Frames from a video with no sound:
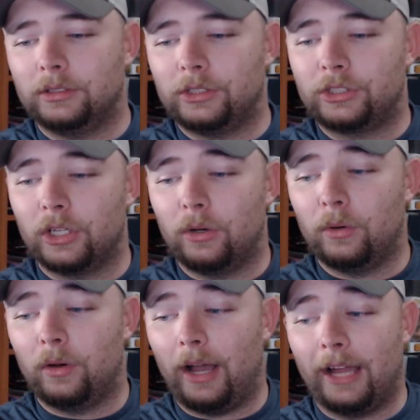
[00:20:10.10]

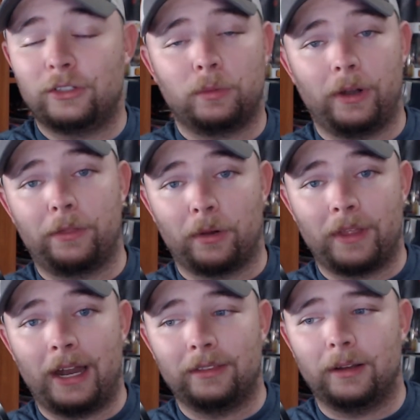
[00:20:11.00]
So I just wanted to throw
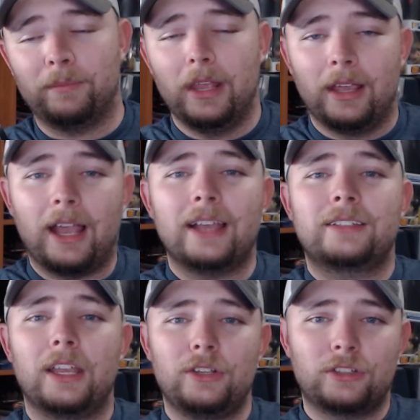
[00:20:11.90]
that out there. Guys,
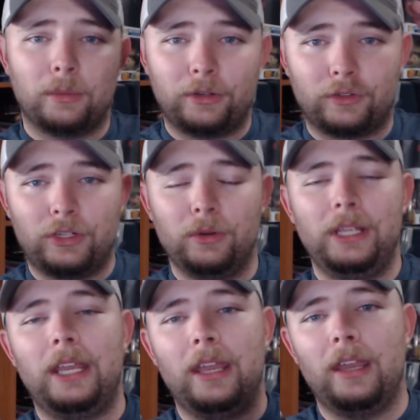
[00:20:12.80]
thank you so much for
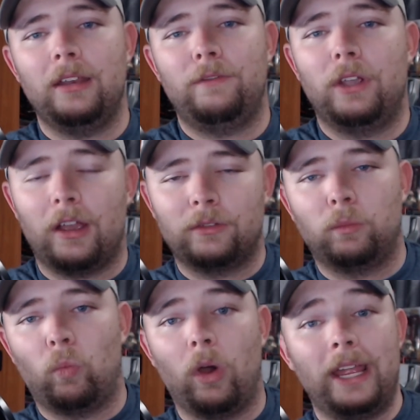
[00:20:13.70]
tuning in. If you guys
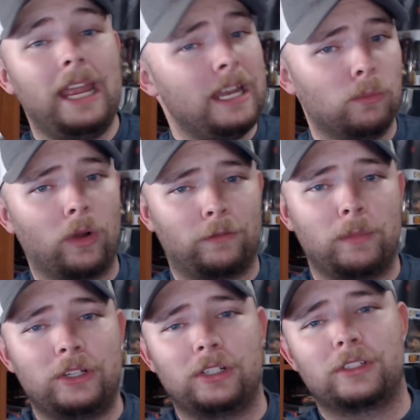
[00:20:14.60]
want any more
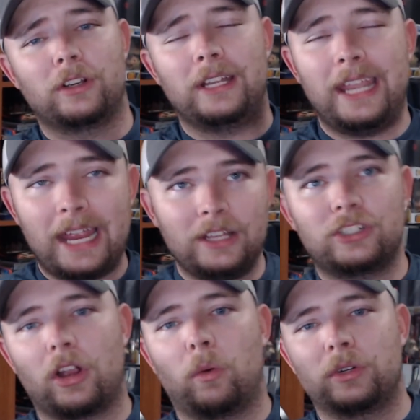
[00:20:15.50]
information concerning any
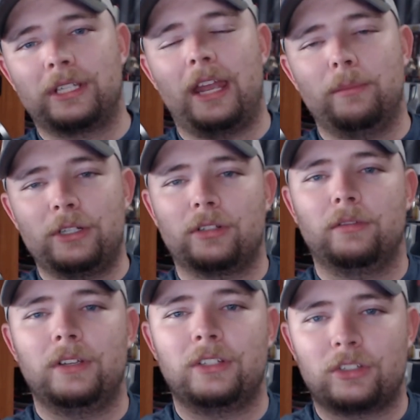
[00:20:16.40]
Star Wars canon, make sure to
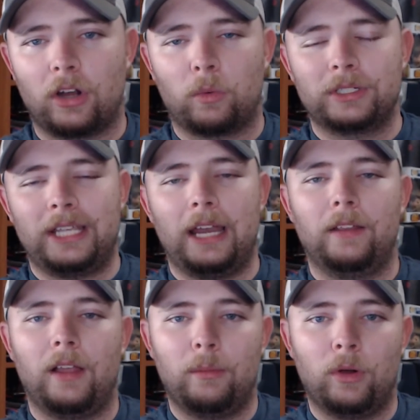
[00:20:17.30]
visit
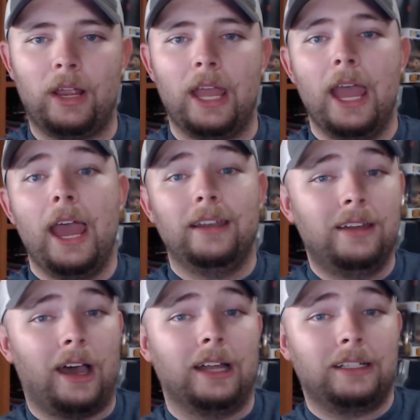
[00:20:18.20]

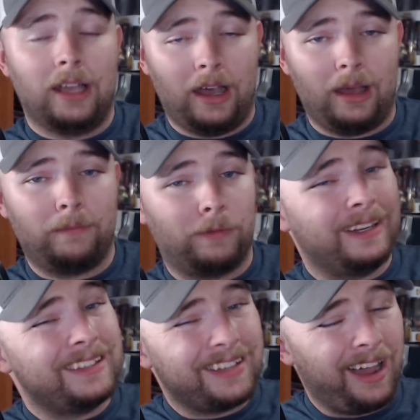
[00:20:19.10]
StarWarsCanonLibrary.com for an
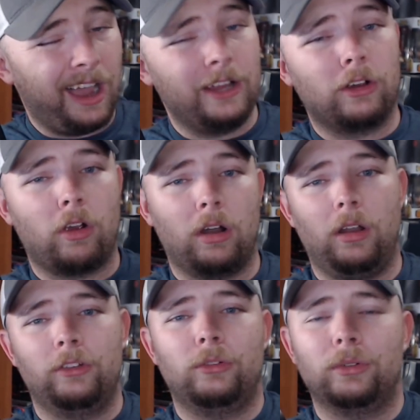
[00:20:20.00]
entire
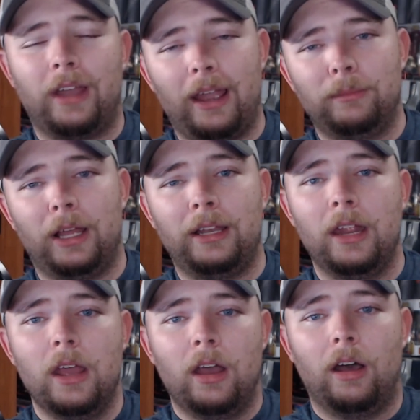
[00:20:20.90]
chronological timeline
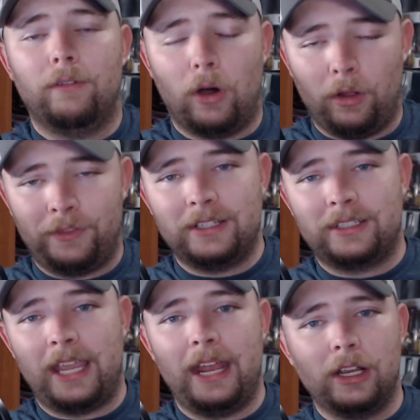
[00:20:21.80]
of all things
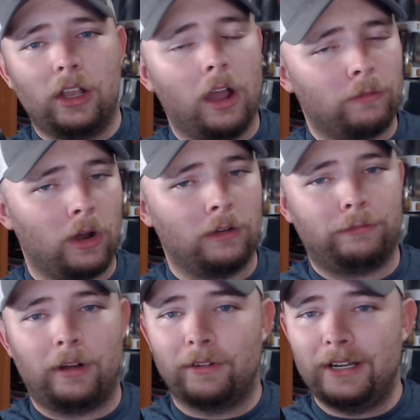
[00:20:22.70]
canon, cover art
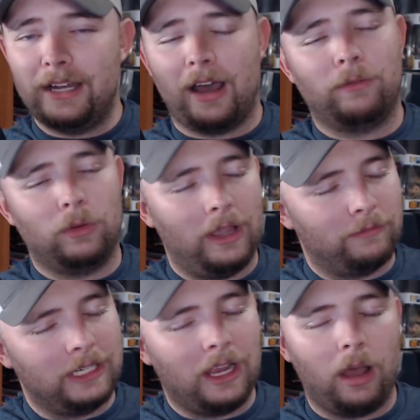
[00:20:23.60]
for every novel,
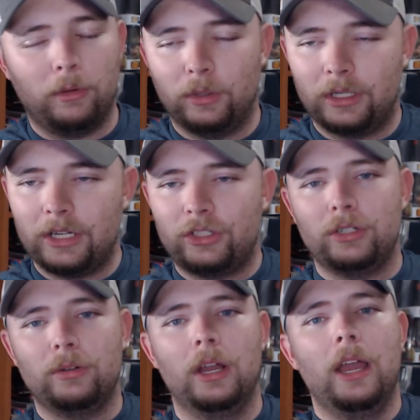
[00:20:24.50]
every comic book
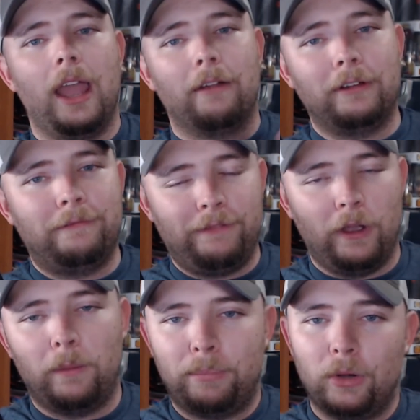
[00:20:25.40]
issue, every
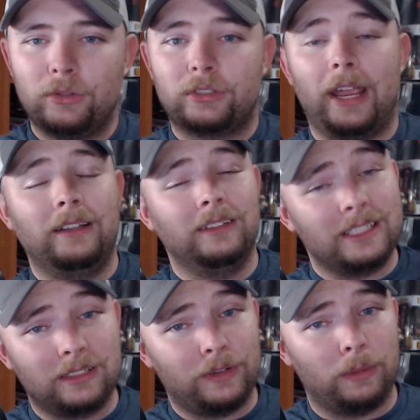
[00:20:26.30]
film poster, a
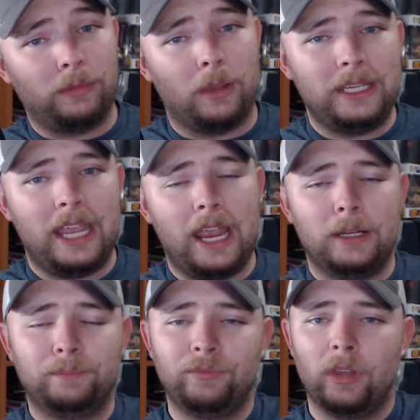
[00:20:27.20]
list of upcoming
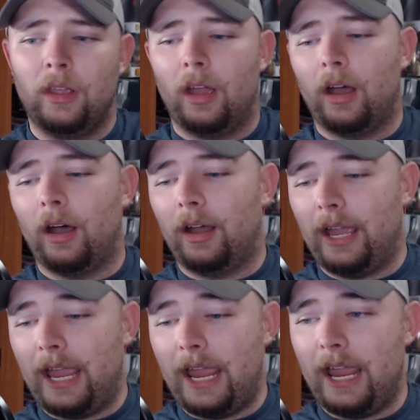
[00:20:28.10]
canon.
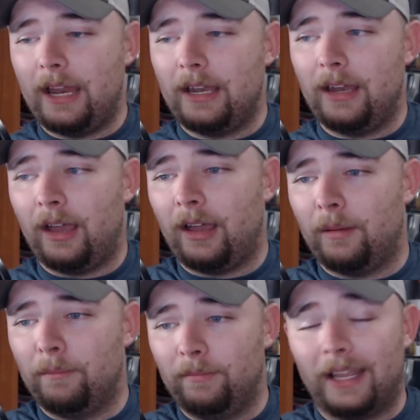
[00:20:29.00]
And
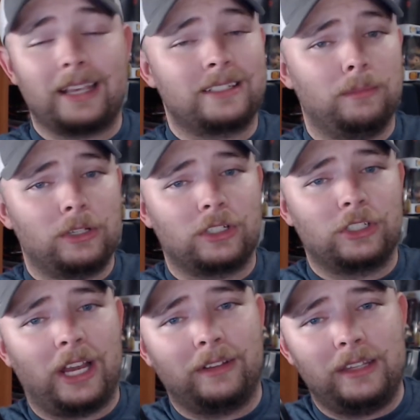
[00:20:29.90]
like I said, make sure to
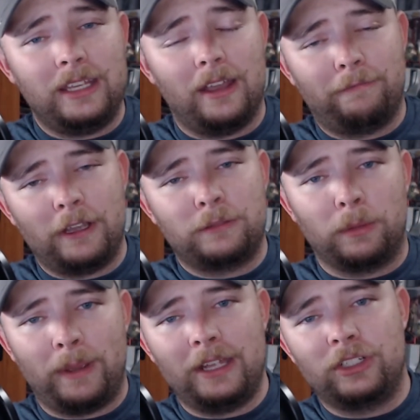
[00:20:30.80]
check out the
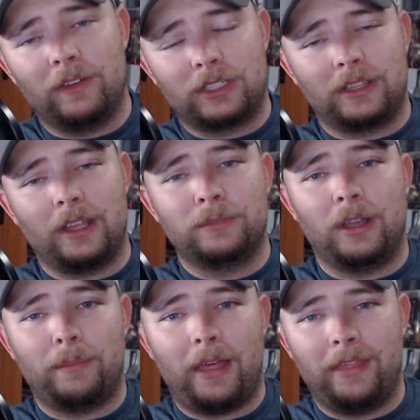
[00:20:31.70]
Facebook page. Give us a thumbs
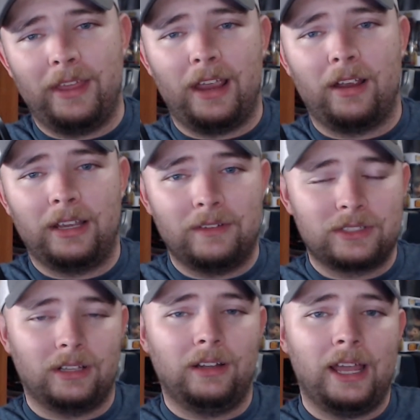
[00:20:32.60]
up there. Give
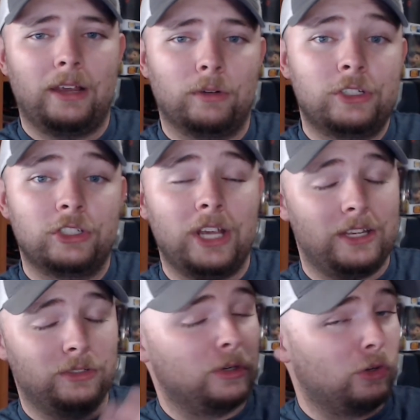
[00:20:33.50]
us a like. Richard J
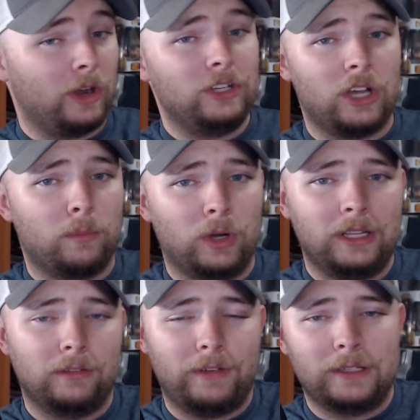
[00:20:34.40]
is doing a great job
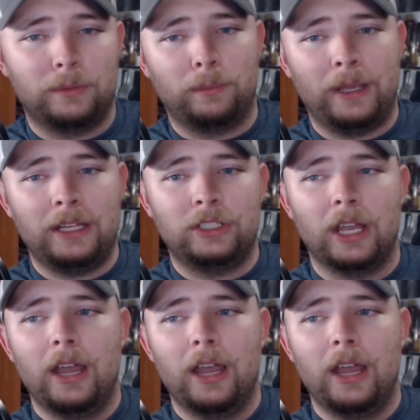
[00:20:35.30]
running the Facebook page.